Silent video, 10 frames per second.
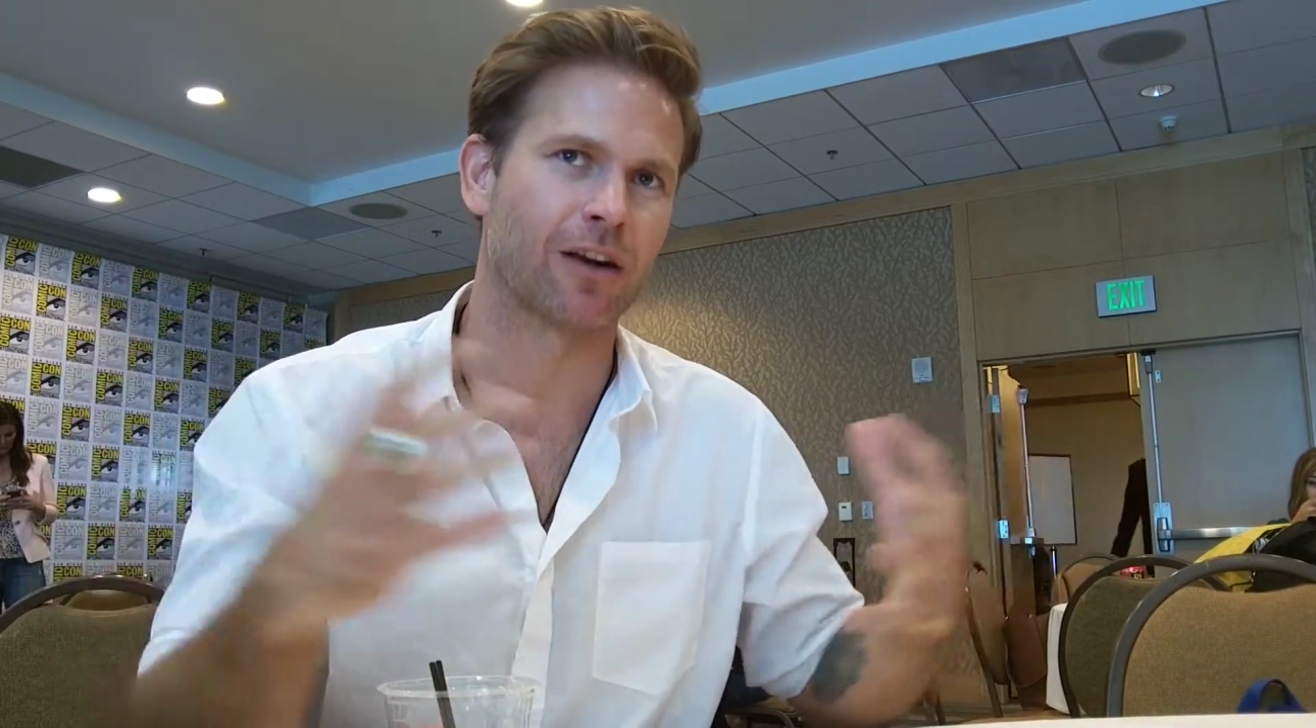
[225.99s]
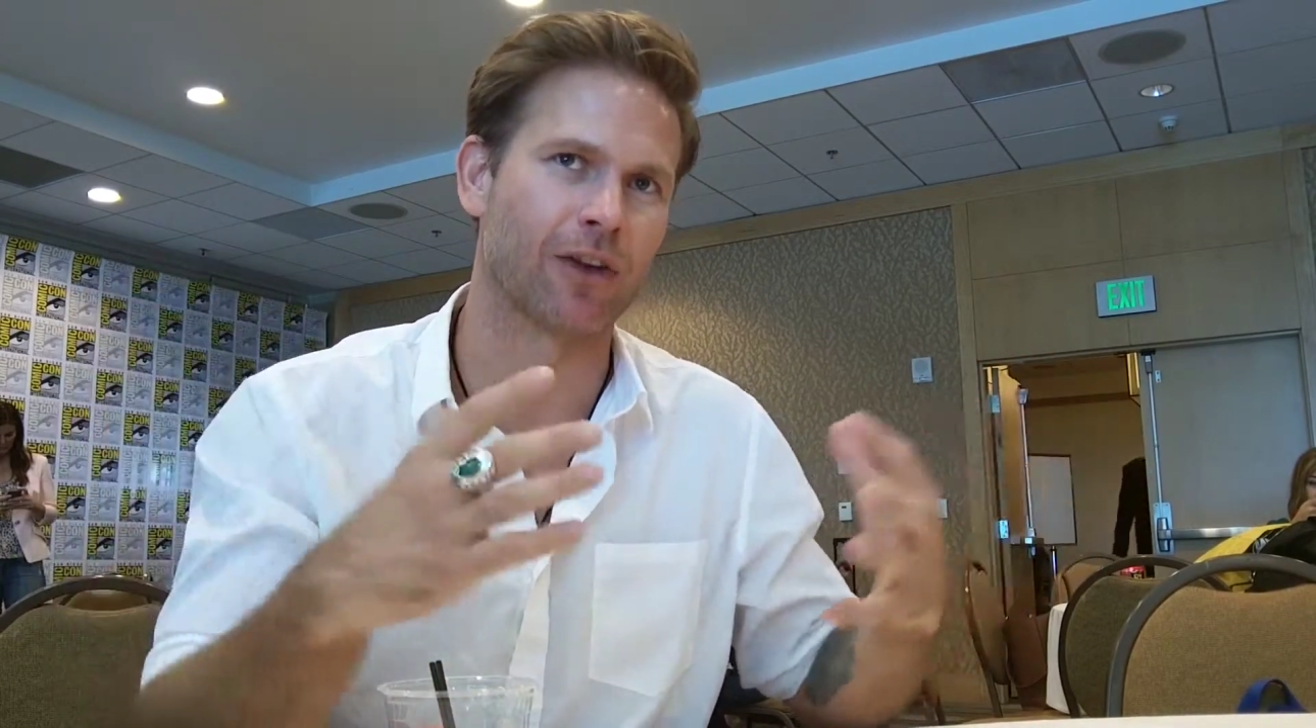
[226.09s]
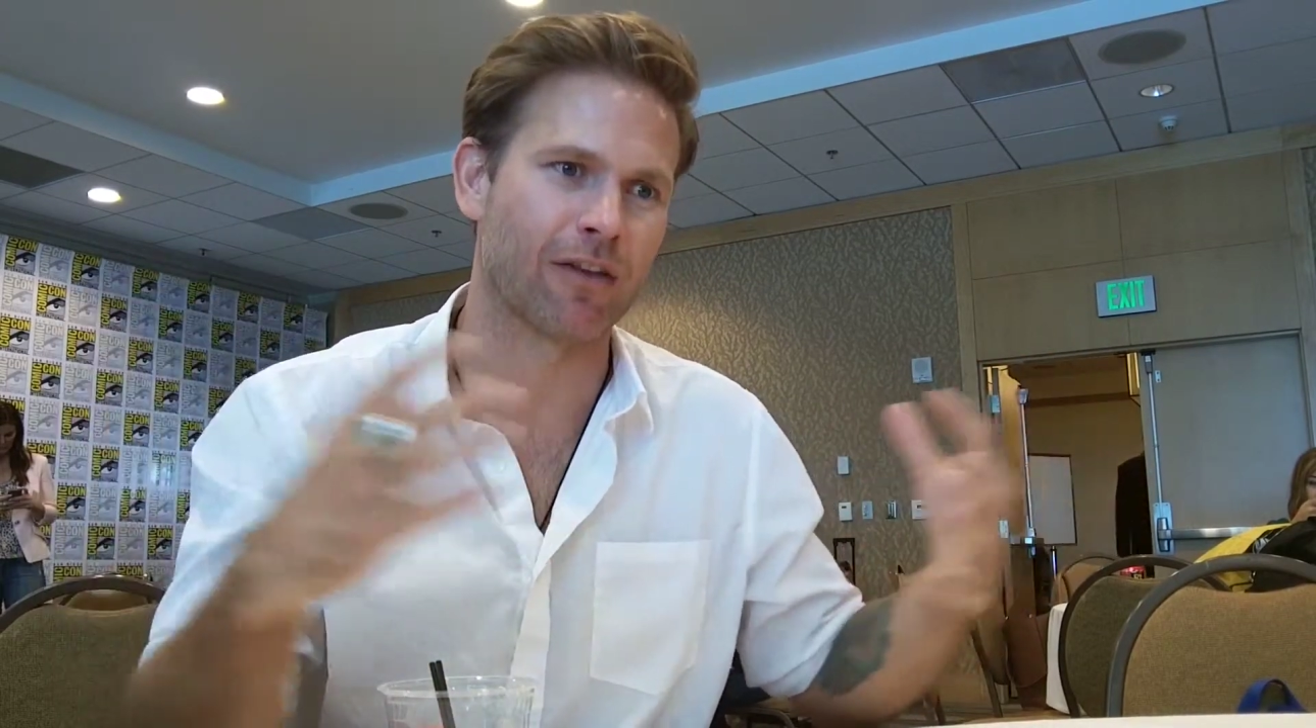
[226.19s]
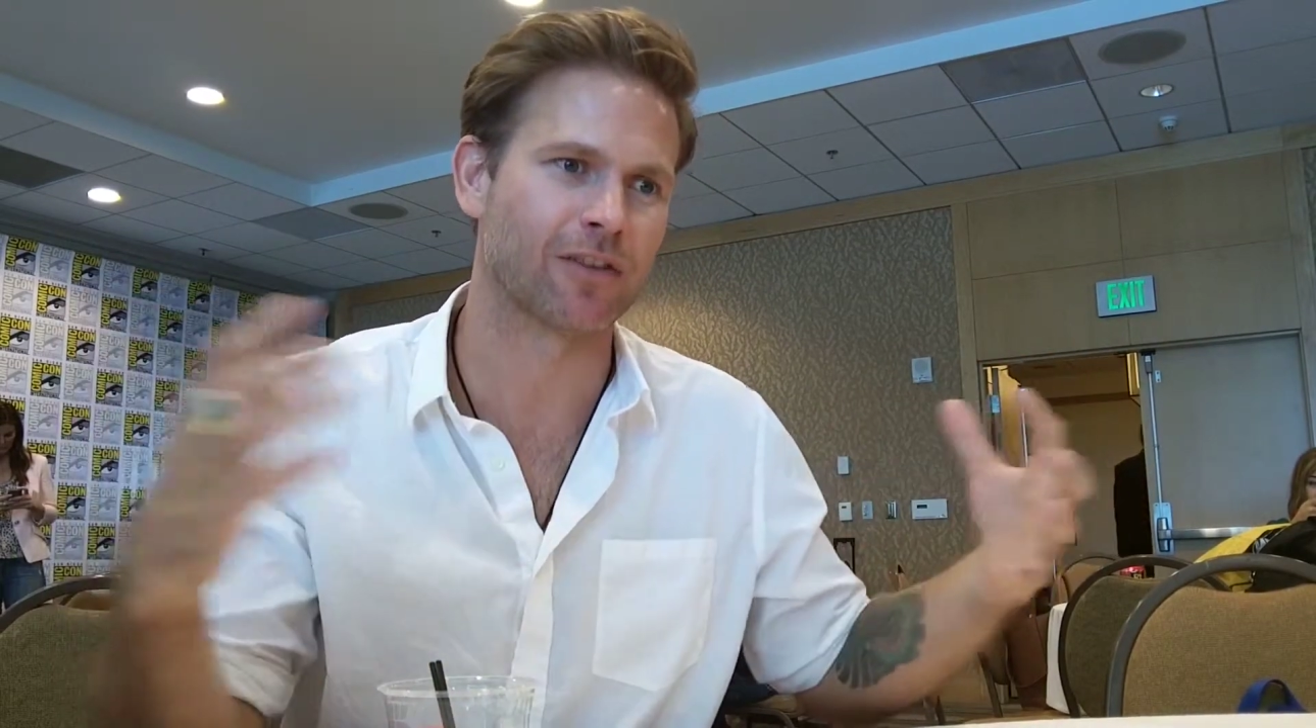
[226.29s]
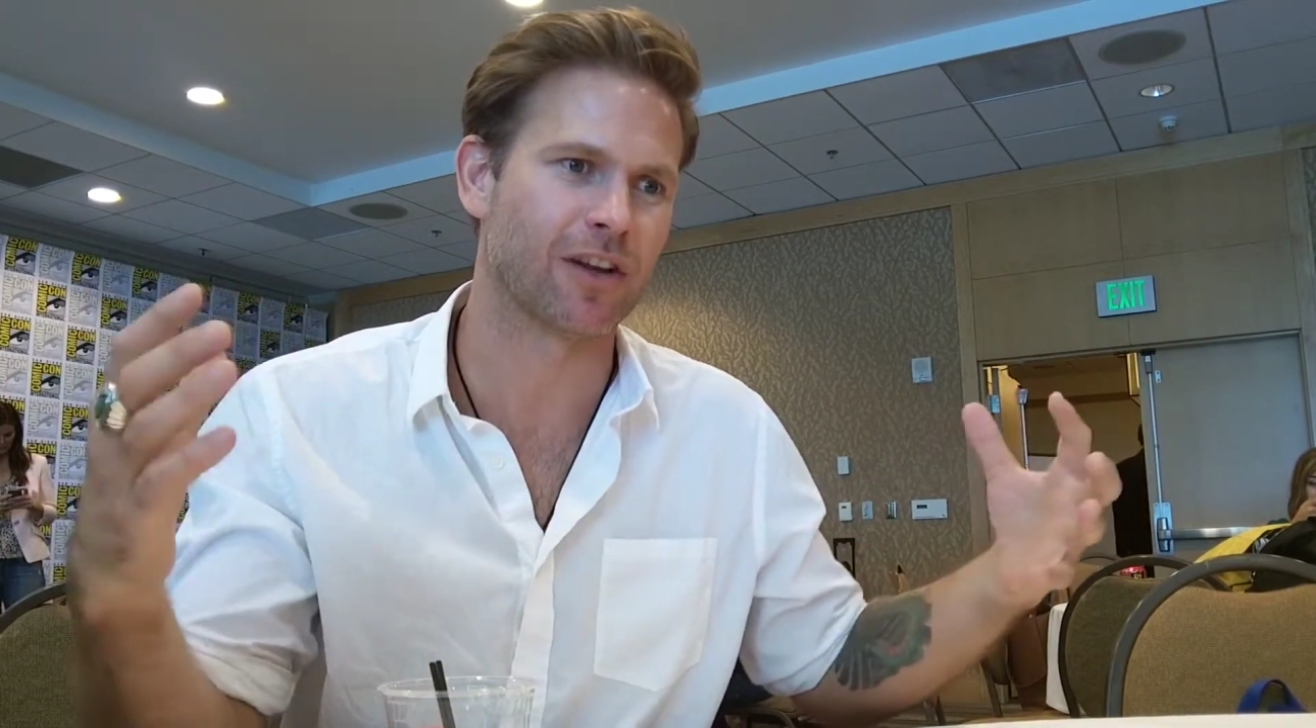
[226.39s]

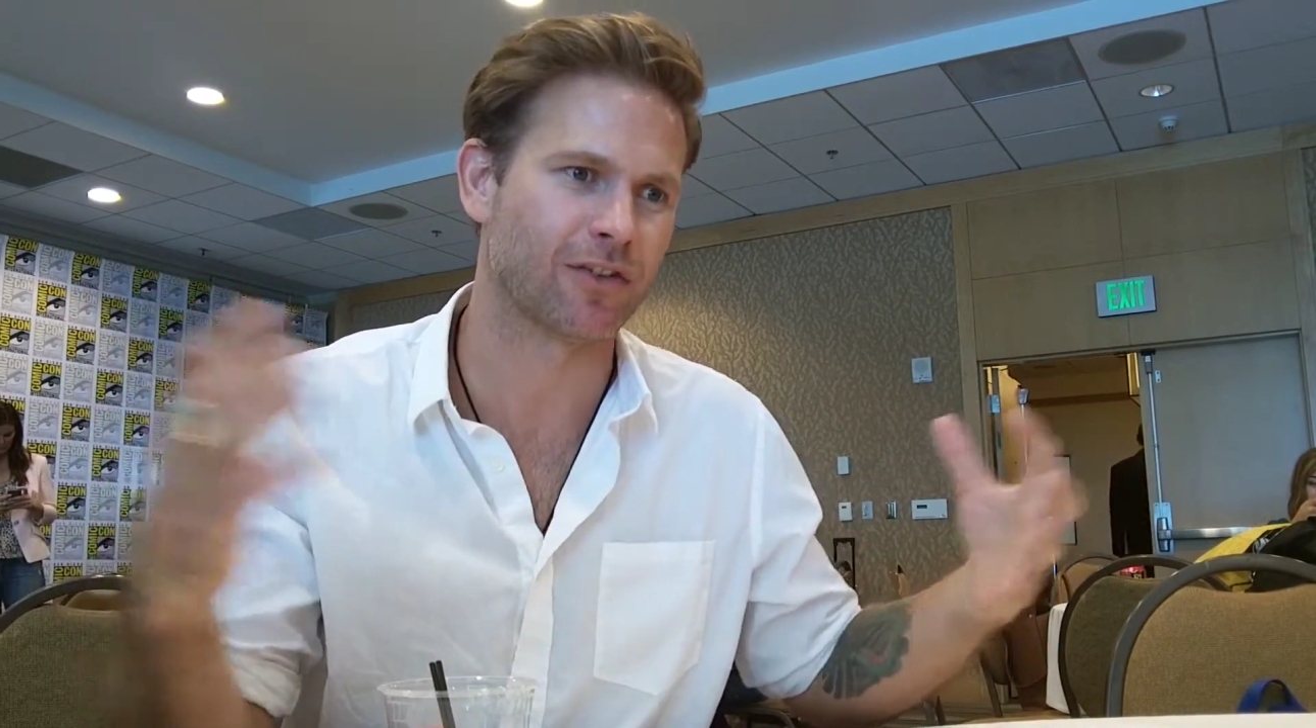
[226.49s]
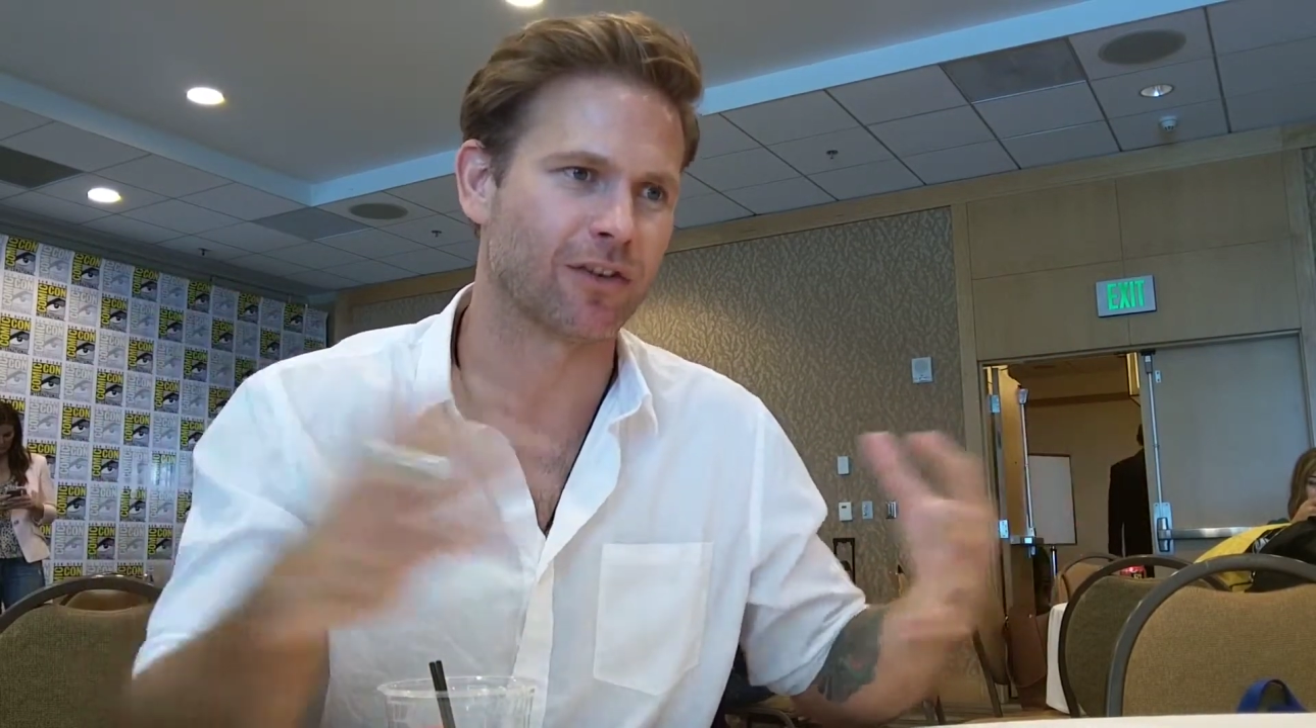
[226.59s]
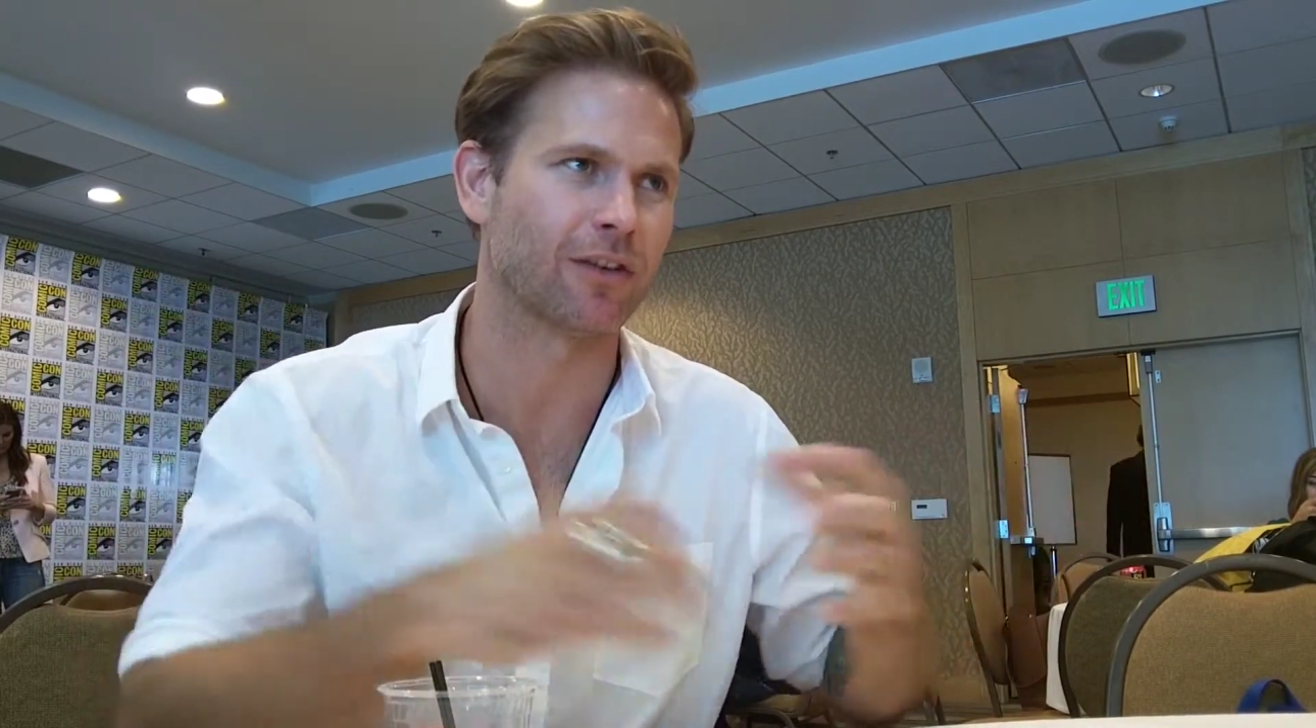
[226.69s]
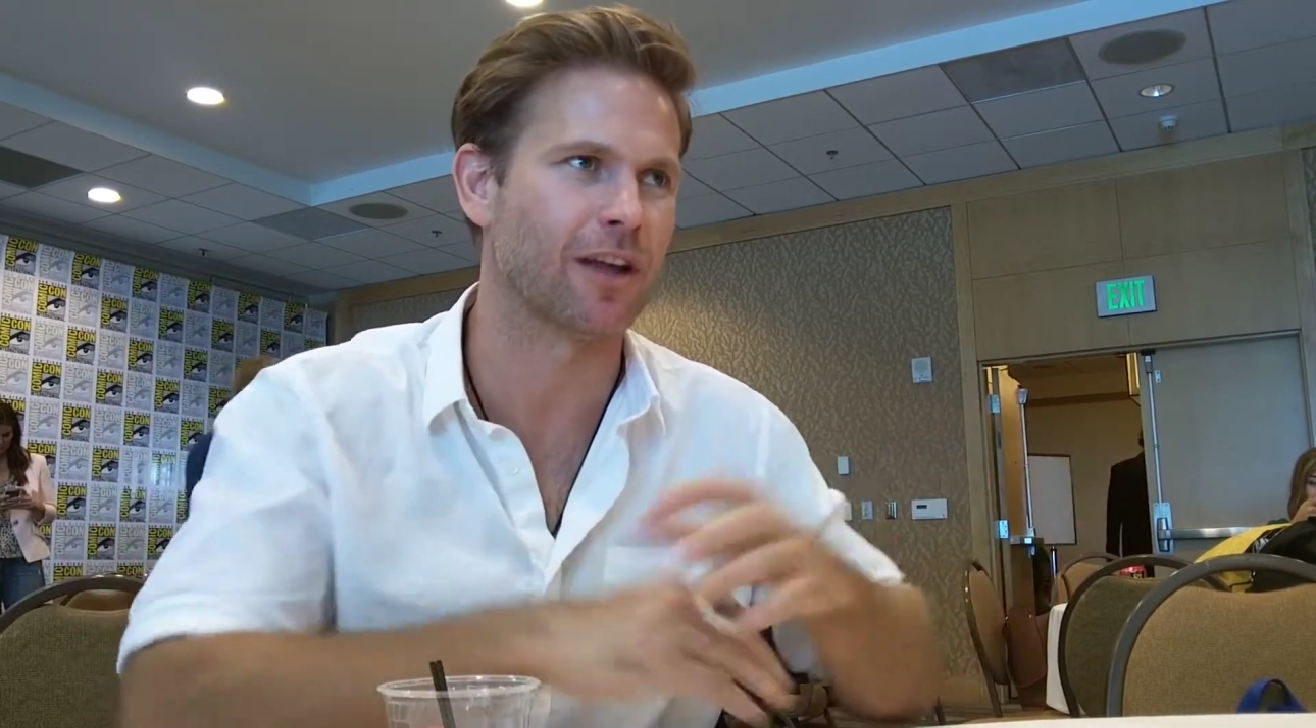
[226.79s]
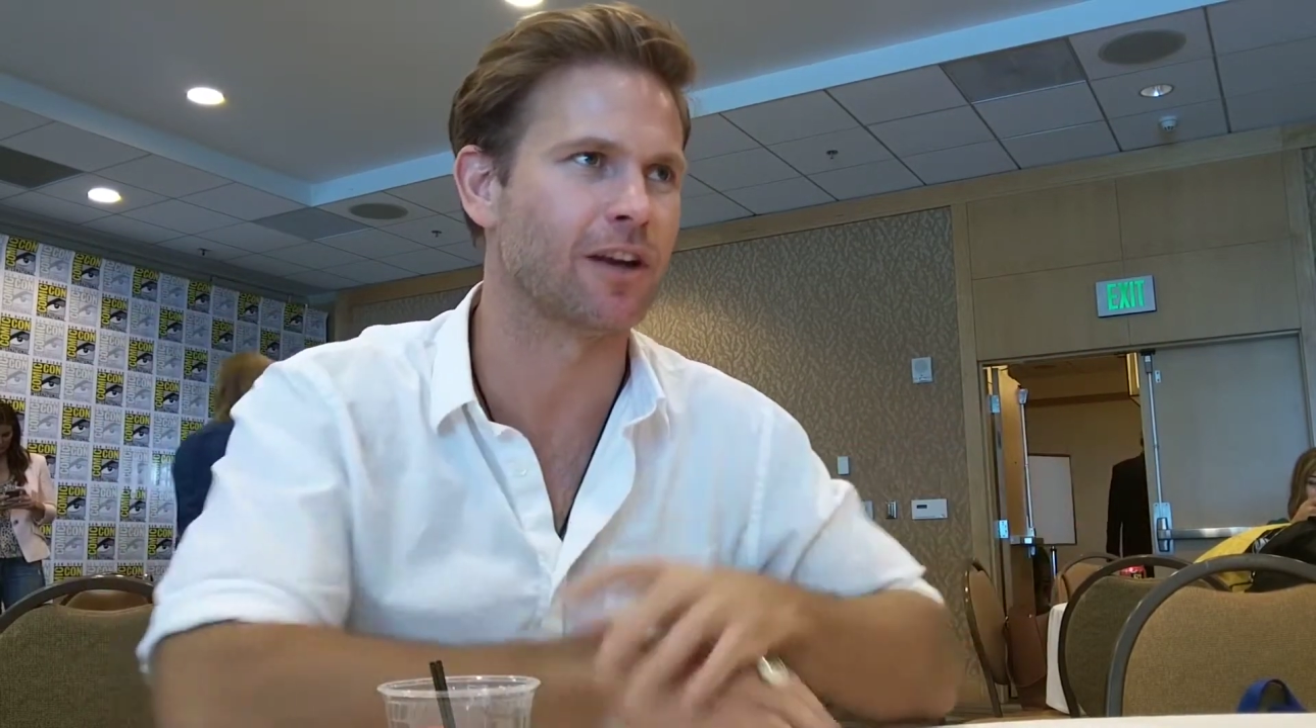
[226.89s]
gravitational,